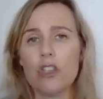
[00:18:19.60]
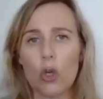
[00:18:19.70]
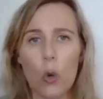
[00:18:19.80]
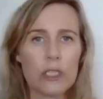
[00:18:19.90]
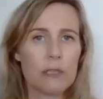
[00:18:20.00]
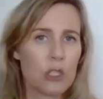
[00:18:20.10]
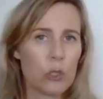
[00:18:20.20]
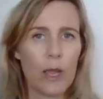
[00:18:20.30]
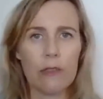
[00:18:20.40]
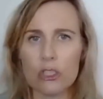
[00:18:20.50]
And the choice
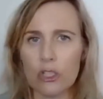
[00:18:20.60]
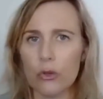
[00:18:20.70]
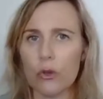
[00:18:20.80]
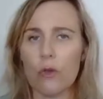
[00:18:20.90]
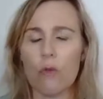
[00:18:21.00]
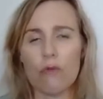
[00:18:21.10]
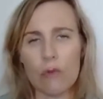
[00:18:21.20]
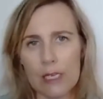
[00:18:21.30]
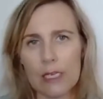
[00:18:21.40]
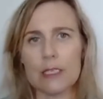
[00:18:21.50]
between the two
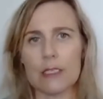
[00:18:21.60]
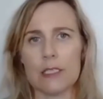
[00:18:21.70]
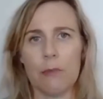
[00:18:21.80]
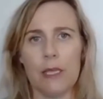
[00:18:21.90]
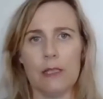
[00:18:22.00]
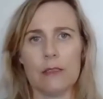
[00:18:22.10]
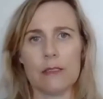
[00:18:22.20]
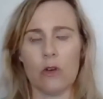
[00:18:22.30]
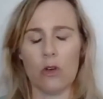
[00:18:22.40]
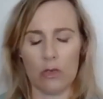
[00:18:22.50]
really just
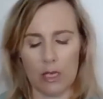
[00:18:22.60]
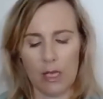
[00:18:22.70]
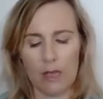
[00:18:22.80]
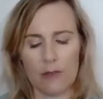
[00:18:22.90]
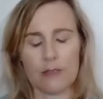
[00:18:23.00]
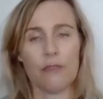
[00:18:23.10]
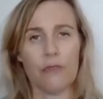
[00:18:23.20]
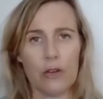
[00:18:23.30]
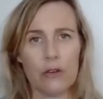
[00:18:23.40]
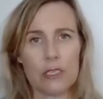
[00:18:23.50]
depends on the
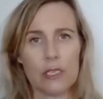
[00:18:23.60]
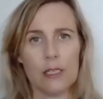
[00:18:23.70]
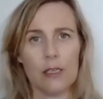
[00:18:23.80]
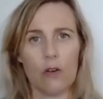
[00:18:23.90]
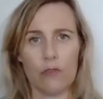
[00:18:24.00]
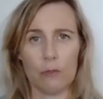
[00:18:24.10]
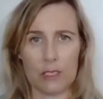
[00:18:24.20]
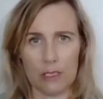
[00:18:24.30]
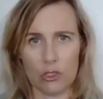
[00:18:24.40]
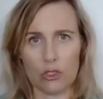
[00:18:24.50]
severity of the
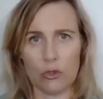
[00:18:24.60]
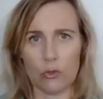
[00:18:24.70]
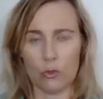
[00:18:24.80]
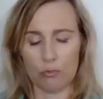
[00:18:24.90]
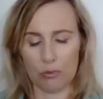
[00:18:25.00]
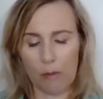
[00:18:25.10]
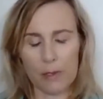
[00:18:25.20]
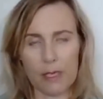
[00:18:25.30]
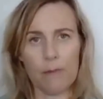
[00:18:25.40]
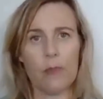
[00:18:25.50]
potential
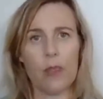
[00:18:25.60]
problem